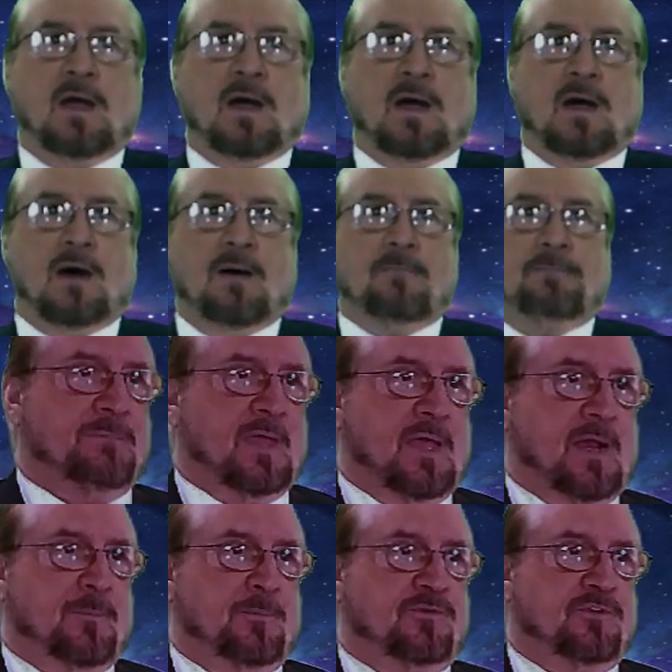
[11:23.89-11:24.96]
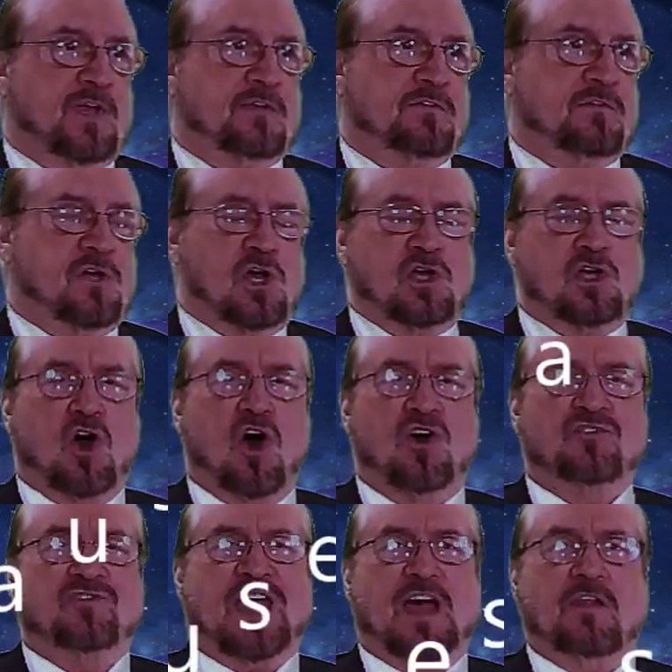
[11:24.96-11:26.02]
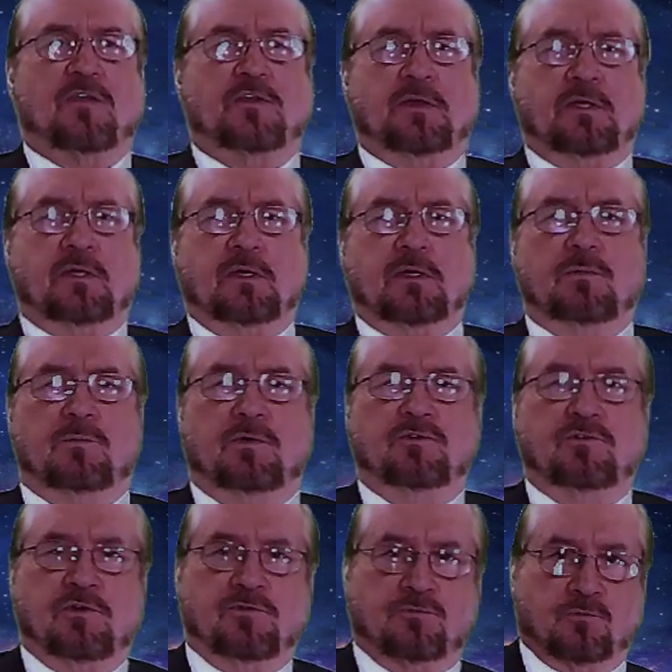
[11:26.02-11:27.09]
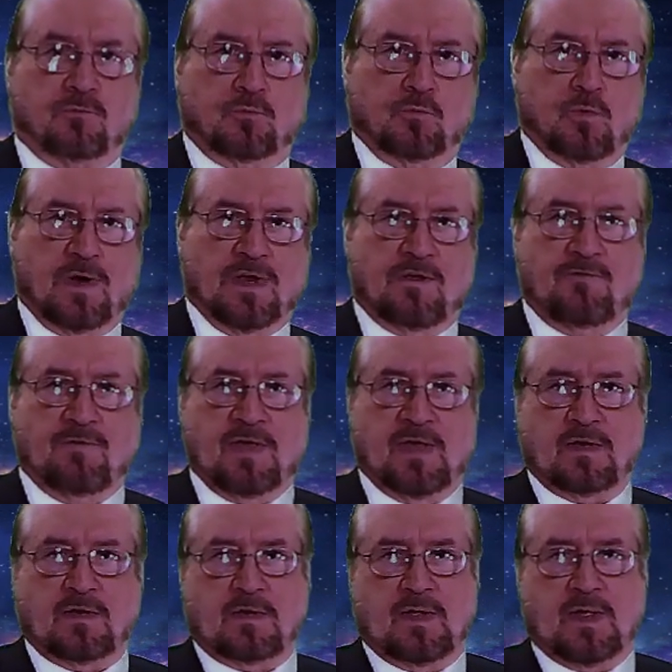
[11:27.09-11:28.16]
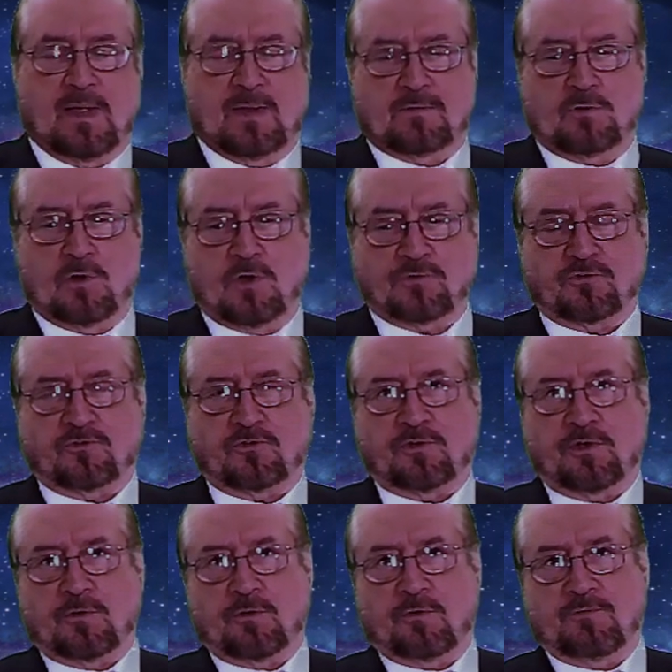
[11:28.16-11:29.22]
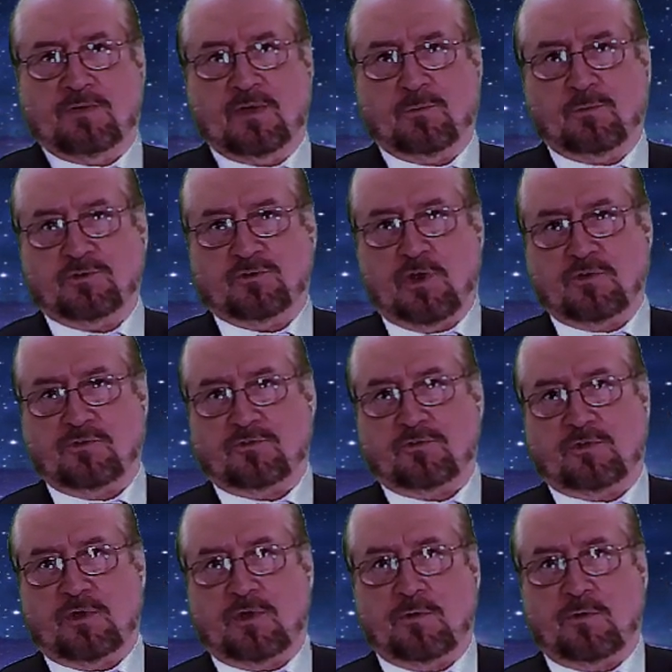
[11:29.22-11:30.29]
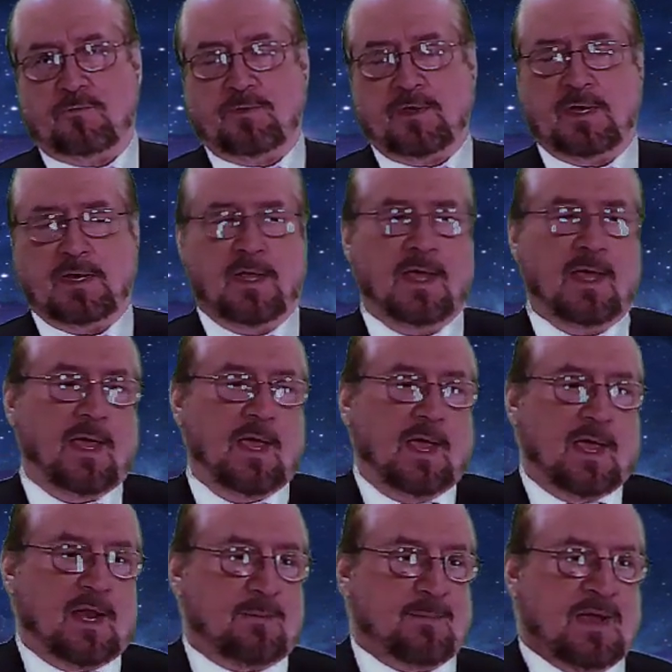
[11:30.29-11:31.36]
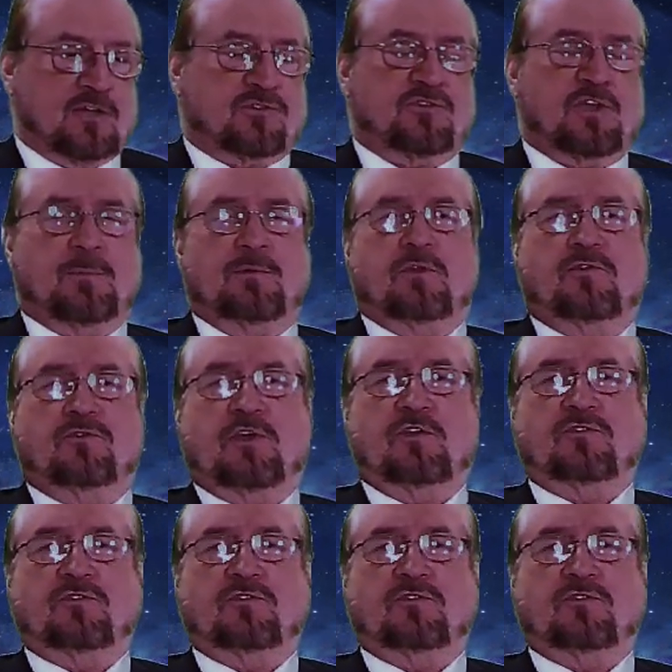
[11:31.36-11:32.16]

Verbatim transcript: Um, and I present a causality, which is one event causes another event, which causes another event. And I make a statement that says